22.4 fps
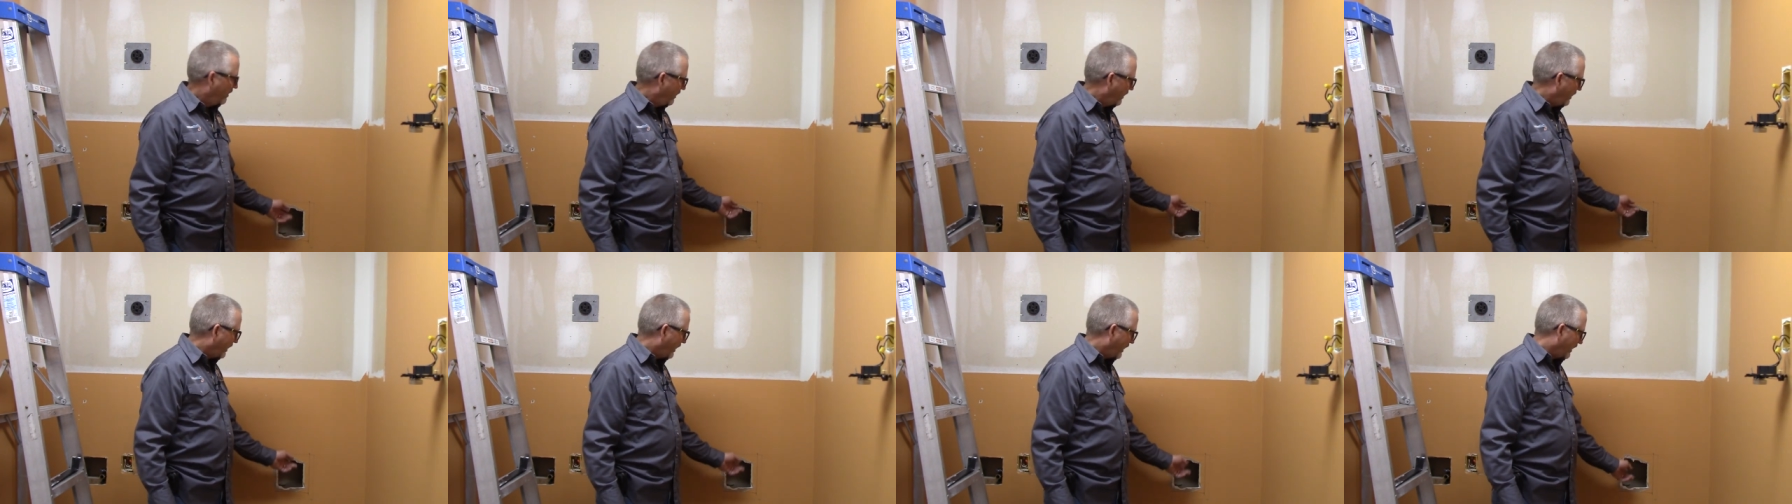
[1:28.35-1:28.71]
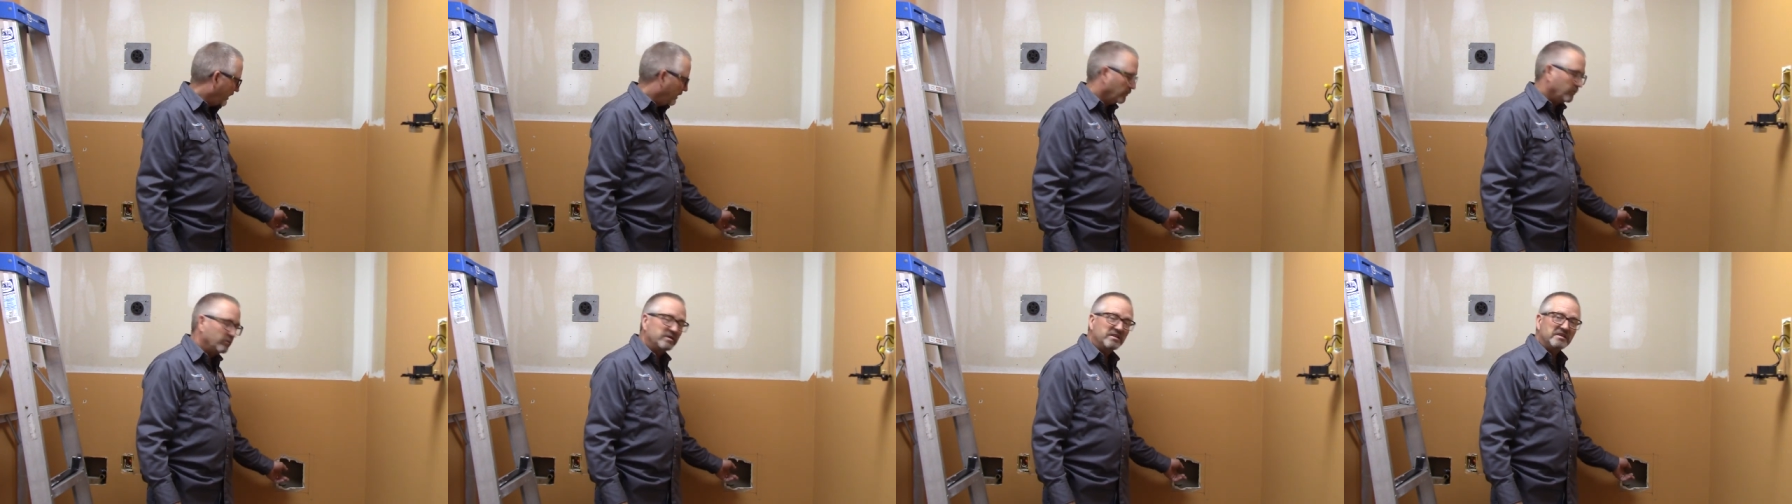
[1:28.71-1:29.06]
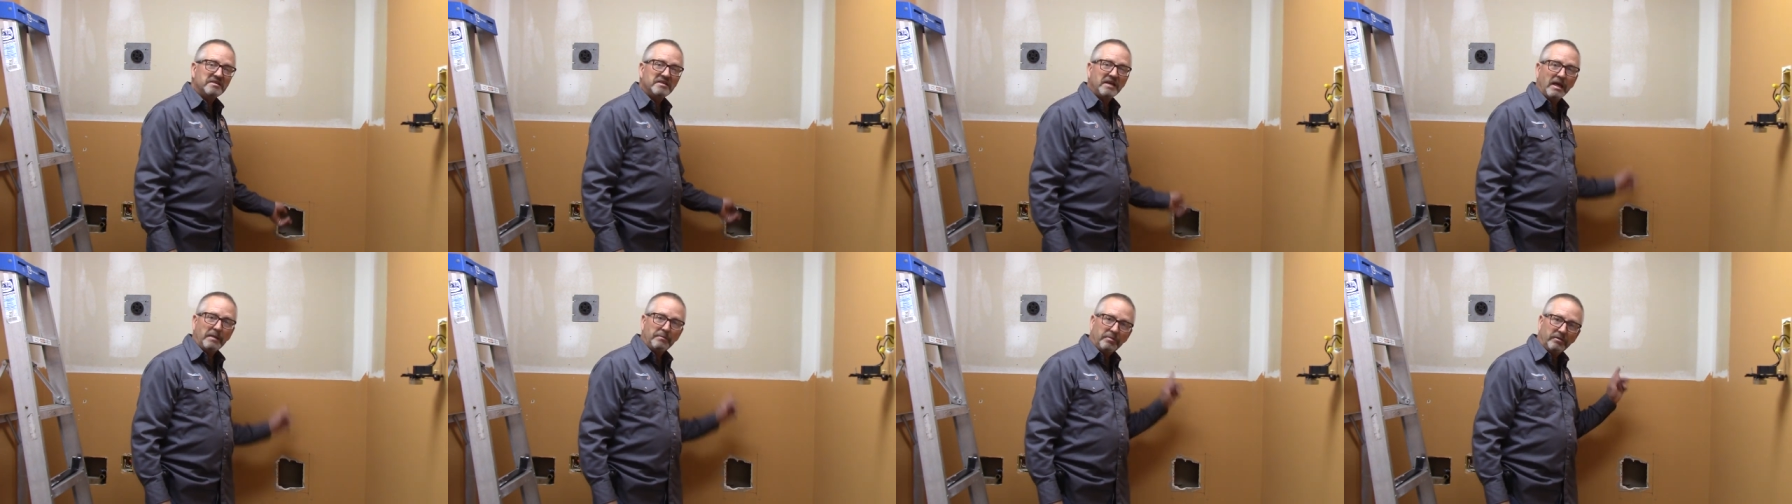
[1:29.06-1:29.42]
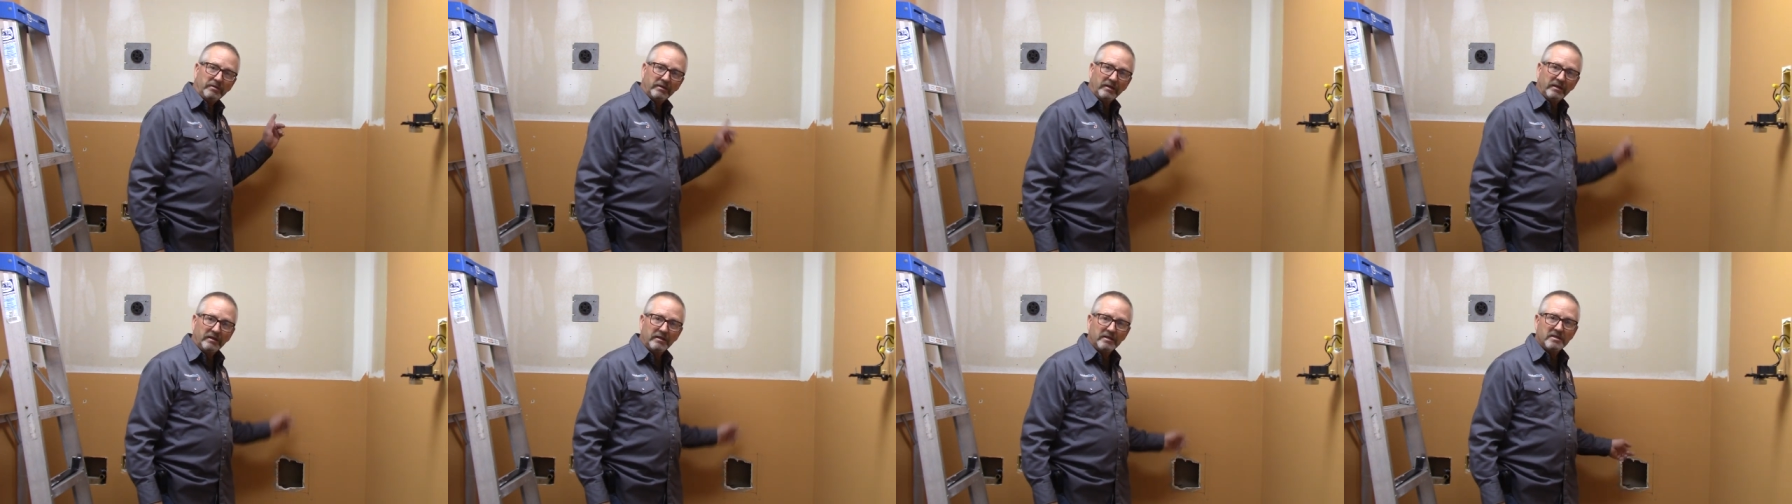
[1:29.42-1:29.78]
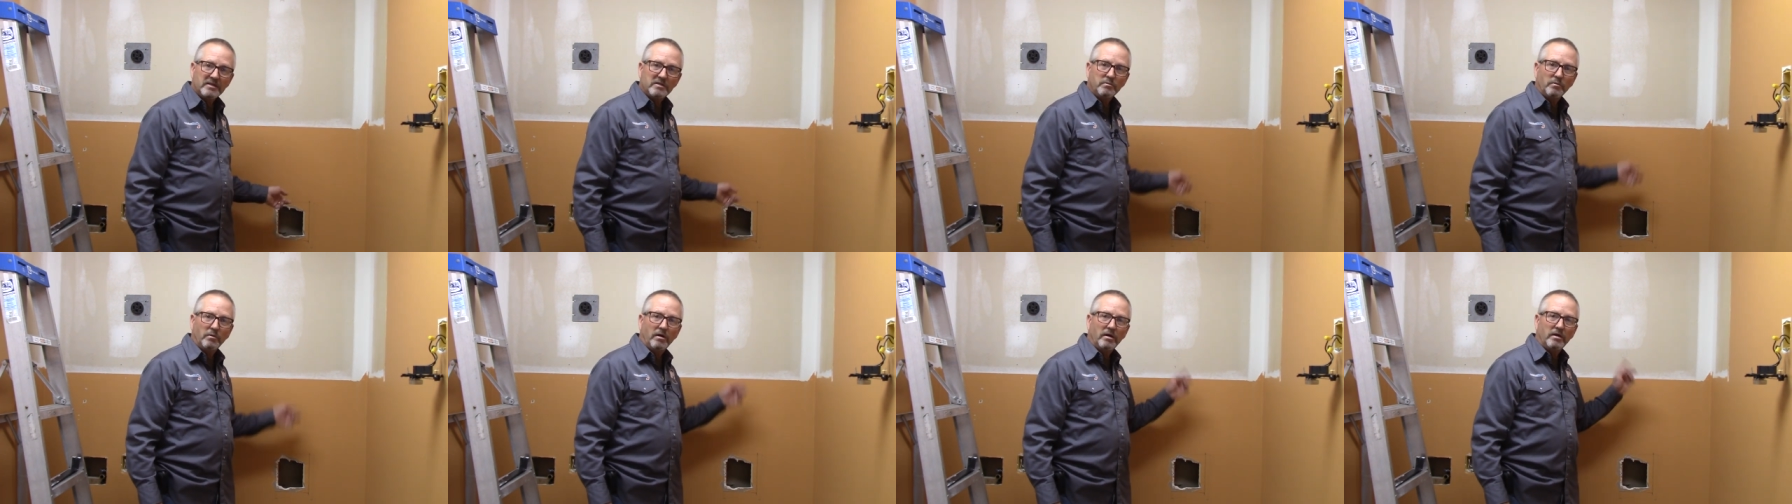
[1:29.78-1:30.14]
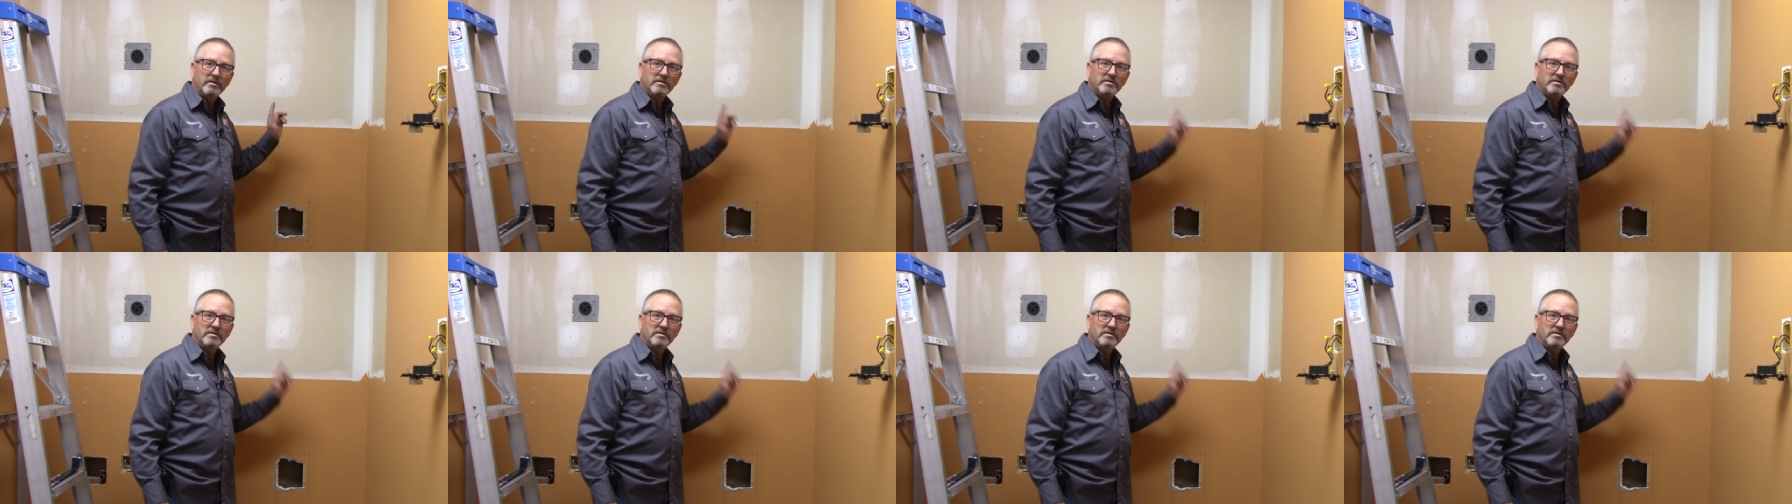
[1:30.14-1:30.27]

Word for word: and it was stapled in this wall,